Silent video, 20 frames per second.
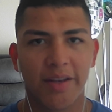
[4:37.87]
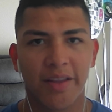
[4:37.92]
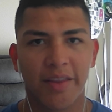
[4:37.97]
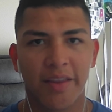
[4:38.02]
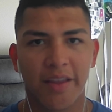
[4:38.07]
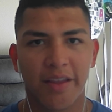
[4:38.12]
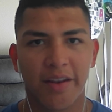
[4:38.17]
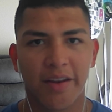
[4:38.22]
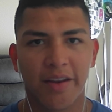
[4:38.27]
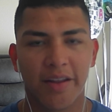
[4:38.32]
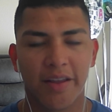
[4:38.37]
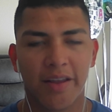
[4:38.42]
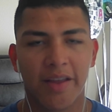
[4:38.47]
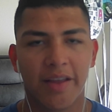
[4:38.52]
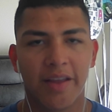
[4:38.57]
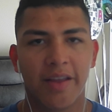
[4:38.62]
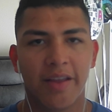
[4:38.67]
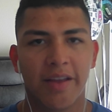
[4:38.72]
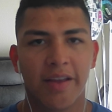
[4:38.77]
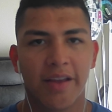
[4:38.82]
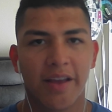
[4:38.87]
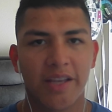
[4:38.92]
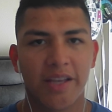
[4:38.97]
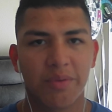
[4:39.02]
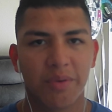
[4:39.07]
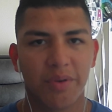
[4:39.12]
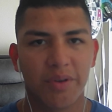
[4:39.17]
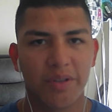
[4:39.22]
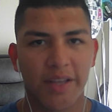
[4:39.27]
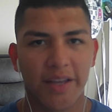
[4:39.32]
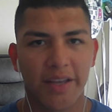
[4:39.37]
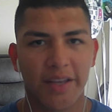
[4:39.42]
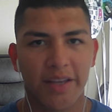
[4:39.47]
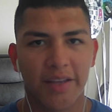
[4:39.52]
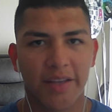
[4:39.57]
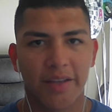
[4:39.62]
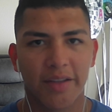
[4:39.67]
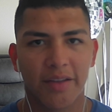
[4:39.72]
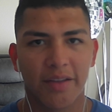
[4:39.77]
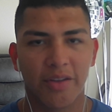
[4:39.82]
And then as well as like,
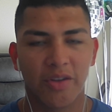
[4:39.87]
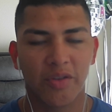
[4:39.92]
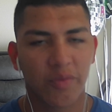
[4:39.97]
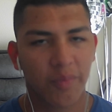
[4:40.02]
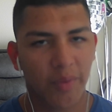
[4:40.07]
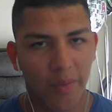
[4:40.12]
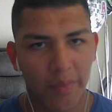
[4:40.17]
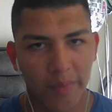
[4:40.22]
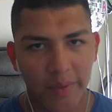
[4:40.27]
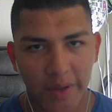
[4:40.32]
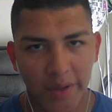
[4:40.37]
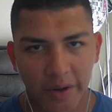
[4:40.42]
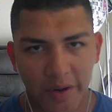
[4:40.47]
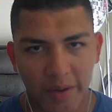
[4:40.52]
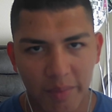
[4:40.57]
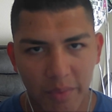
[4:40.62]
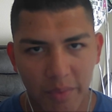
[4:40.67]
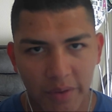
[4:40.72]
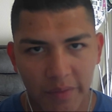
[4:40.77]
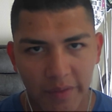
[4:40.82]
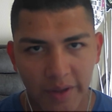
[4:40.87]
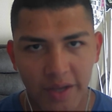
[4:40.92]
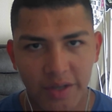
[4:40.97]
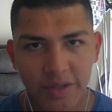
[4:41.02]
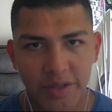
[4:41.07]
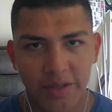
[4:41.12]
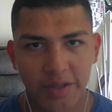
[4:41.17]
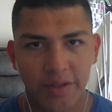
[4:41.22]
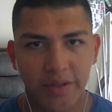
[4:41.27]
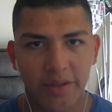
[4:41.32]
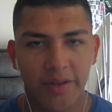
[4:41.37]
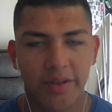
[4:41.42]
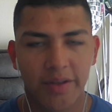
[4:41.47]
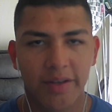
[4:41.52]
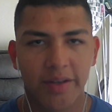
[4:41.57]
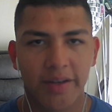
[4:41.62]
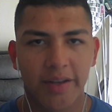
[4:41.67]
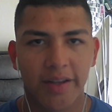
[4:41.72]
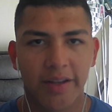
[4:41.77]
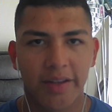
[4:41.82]
you've probably heard motivation.
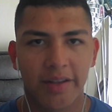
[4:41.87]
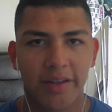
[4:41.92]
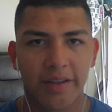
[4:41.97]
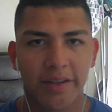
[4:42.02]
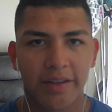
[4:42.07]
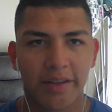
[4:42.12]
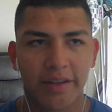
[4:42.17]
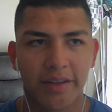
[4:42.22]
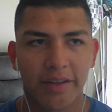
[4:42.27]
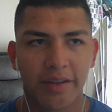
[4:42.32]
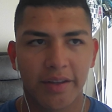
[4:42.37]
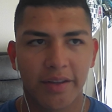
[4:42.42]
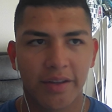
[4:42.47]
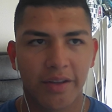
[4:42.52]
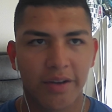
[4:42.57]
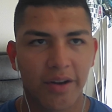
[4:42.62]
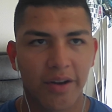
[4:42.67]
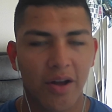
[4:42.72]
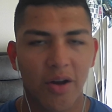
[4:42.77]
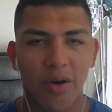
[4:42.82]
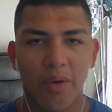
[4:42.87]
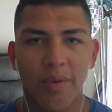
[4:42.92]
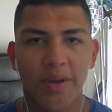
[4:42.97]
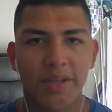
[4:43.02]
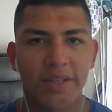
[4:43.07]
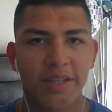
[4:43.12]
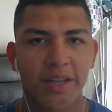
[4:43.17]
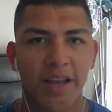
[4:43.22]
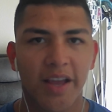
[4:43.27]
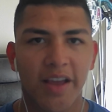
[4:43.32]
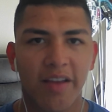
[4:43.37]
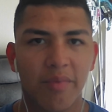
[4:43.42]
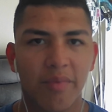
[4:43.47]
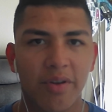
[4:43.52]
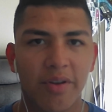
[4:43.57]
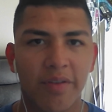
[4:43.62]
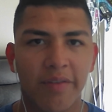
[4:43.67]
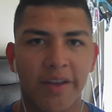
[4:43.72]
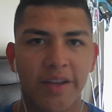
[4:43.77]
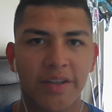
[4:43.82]
You're not always going to have
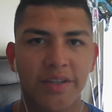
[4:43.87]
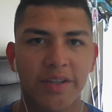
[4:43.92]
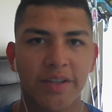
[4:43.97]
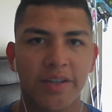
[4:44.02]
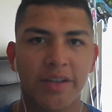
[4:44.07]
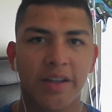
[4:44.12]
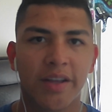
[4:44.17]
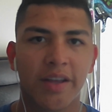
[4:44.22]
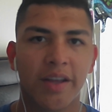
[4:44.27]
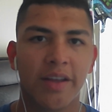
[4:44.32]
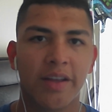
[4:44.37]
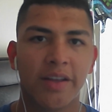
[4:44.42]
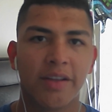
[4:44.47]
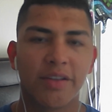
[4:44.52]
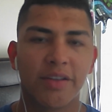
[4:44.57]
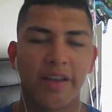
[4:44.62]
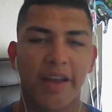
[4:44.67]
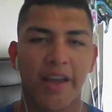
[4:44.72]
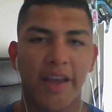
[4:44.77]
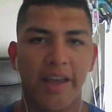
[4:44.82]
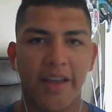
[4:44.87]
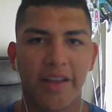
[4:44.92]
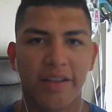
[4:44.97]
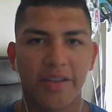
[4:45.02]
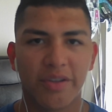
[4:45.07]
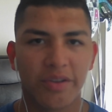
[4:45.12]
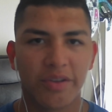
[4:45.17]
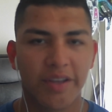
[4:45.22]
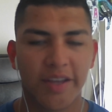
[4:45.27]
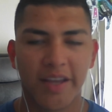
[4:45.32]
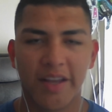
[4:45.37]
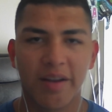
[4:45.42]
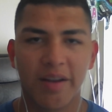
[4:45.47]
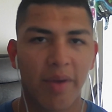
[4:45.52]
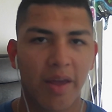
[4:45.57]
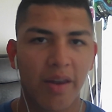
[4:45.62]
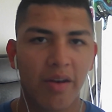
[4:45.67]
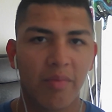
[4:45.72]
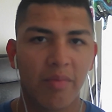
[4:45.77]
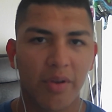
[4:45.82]
motivation, and so you can't
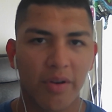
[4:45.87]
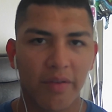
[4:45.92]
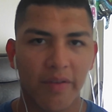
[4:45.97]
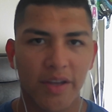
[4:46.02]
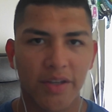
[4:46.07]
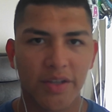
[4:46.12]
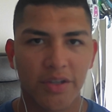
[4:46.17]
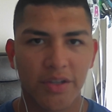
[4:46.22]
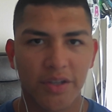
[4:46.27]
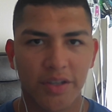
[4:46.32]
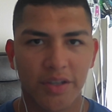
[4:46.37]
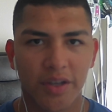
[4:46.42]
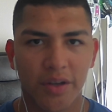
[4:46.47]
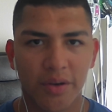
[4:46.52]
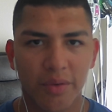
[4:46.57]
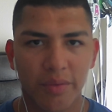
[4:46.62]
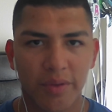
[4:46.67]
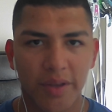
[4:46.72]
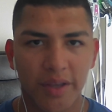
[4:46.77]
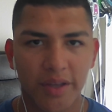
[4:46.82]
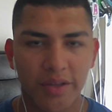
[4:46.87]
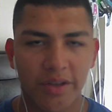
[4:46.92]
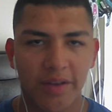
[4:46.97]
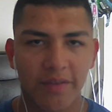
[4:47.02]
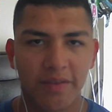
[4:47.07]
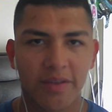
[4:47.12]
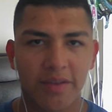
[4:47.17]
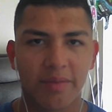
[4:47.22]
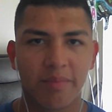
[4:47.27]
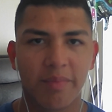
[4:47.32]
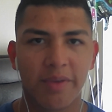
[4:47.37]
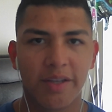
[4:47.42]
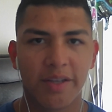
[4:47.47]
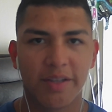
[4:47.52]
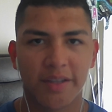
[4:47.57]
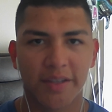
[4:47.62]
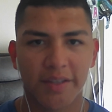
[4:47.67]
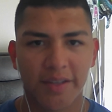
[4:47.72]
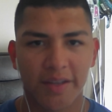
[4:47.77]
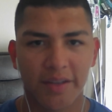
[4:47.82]
depend on motivation just to do things. You have to be
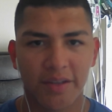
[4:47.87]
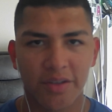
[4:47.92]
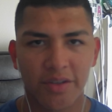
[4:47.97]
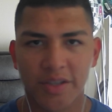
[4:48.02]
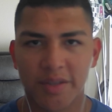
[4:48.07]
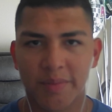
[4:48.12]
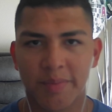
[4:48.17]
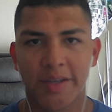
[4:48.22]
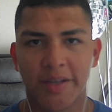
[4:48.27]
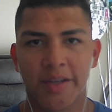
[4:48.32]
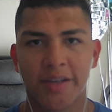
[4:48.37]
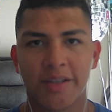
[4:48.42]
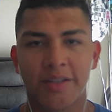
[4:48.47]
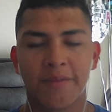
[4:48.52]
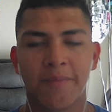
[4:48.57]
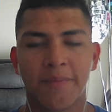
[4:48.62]
consistent just because.